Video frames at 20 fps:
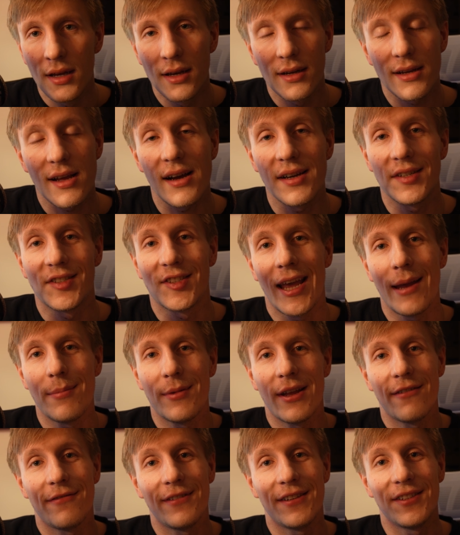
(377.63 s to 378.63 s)
Guys, game
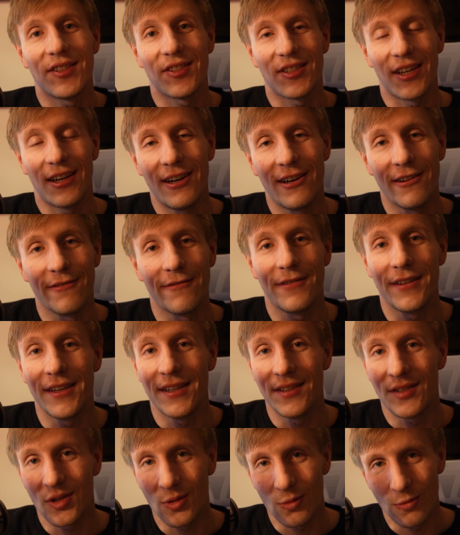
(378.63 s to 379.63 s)
dev is tough,
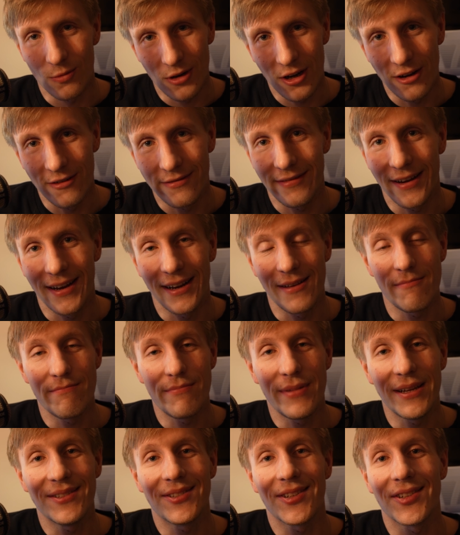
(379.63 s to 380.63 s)
it's rough, and it
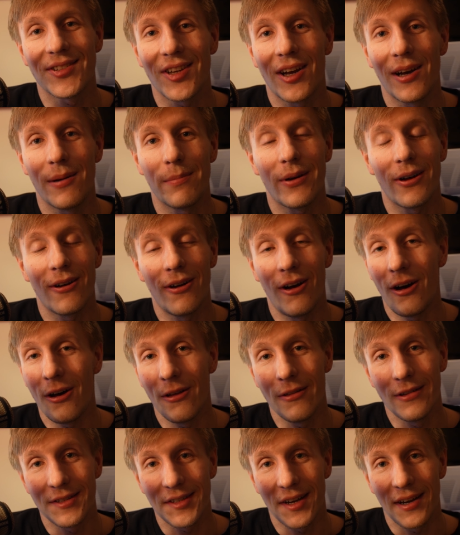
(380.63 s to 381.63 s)
beats us up all
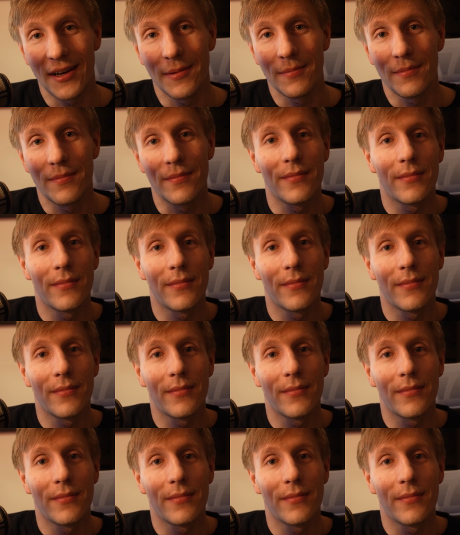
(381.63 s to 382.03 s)
the time.